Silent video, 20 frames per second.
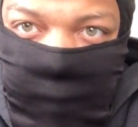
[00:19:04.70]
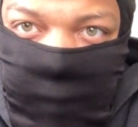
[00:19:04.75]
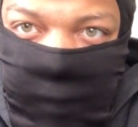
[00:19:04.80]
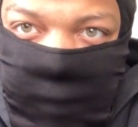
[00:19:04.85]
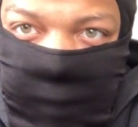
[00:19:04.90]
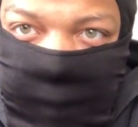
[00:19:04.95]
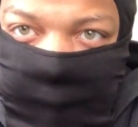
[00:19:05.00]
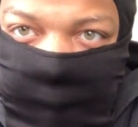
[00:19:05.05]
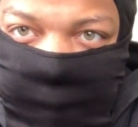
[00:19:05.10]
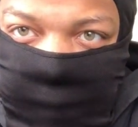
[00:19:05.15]

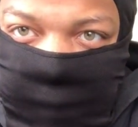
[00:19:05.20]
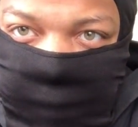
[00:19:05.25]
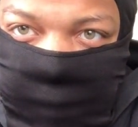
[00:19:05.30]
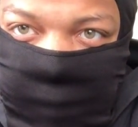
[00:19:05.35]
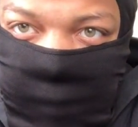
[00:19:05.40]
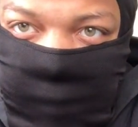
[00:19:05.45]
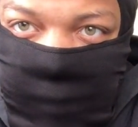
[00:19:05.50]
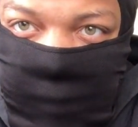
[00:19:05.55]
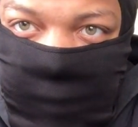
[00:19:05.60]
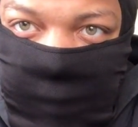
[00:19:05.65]
There's
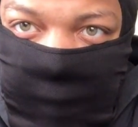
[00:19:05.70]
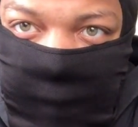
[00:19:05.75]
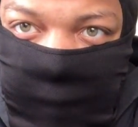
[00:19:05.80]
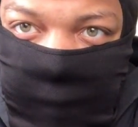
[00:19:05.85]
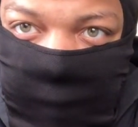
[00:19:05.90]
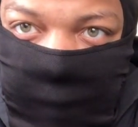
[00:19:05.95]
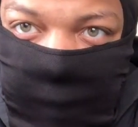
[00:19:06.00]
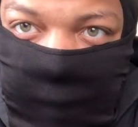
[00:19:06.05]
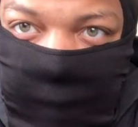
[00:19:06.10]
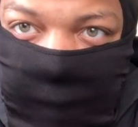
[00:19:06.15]
competition
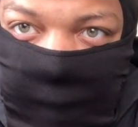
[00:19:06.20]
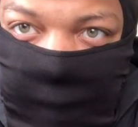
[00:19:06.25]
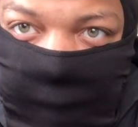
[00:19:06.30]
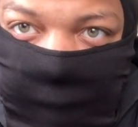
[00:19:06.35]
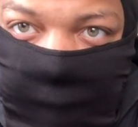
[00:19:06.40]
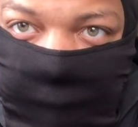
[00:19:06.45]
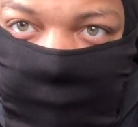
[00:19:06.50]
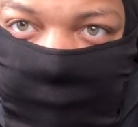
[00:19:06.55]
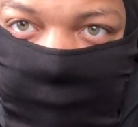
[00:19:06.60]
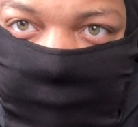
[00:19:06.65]
safety,
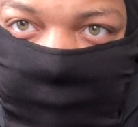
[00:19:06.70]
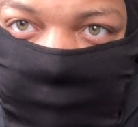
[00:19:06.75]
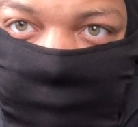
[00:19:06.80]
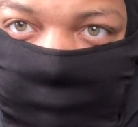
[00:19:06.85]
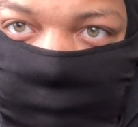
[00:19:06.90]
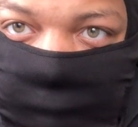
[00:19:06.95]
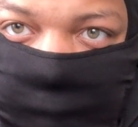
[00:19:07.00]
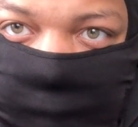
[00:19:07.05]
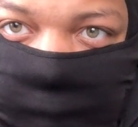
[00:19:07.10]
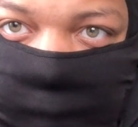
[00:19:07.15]

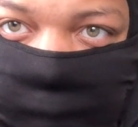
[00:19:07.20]
and